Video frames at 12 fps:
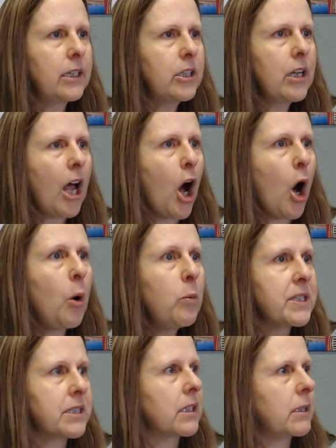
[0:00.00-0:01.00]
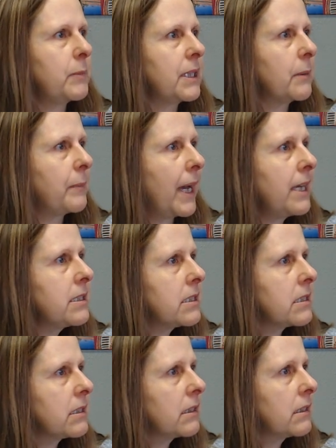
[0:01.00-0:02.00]
You're not always going to be the
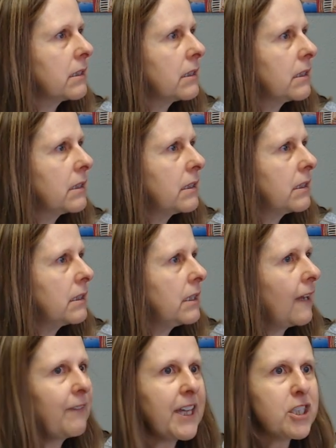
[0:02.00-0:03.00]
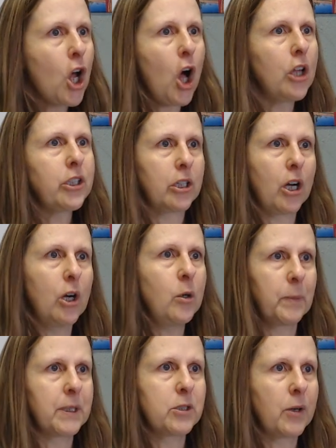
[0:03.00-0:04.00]
best. If that's all your hope
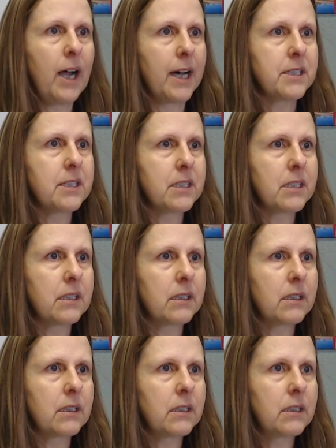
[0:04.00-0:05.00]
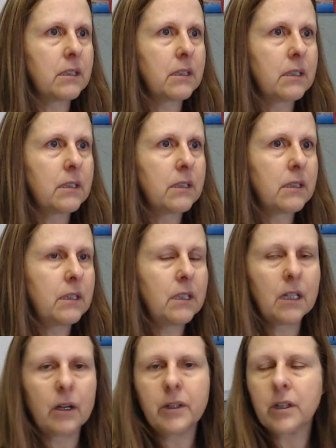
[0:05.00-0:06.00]
and trust, you
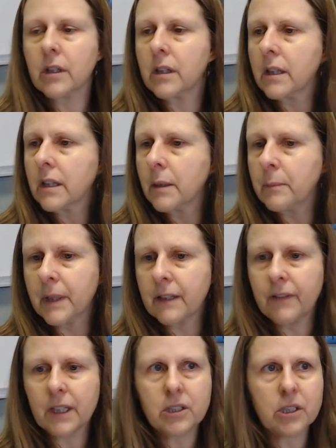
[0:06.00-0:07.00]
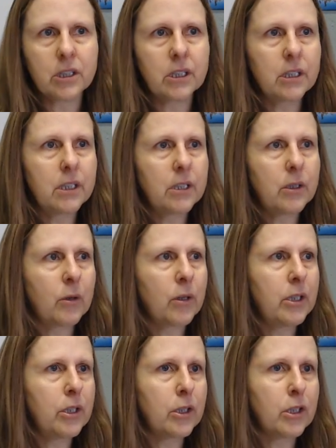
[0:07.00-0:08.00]
know, you're an Olympic victor or
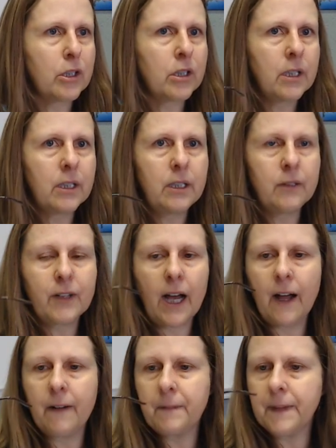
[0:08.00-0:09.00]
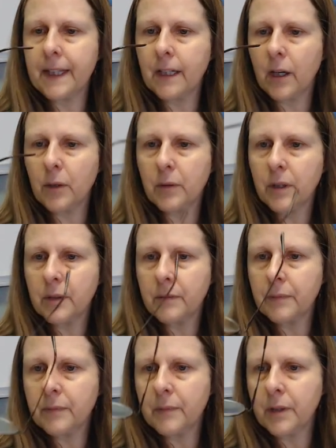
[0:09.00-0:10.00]
you're you've got, you know,
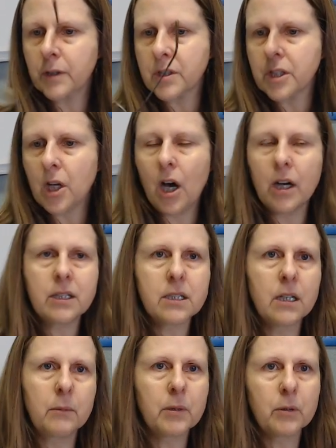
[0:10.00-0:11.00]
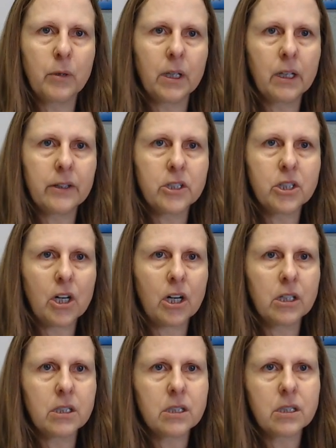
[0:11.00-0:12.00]
your song is number 1 on the
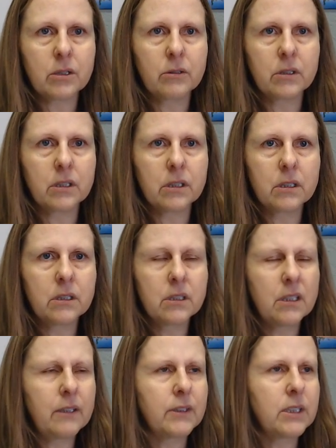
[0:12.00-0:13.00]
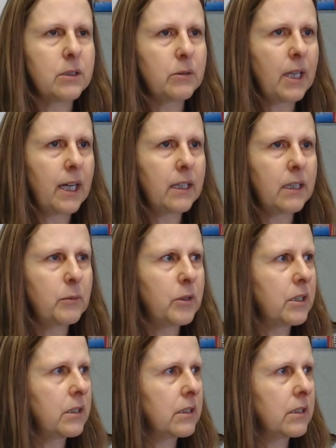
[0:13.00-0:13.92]
charts or do they even do that anymore?